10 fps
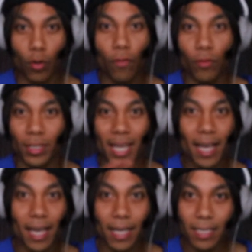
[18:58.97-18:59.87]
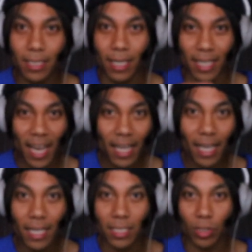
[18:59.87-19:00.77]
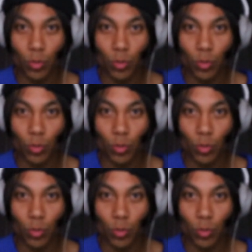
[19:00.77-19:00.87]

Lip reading: for decades and decades and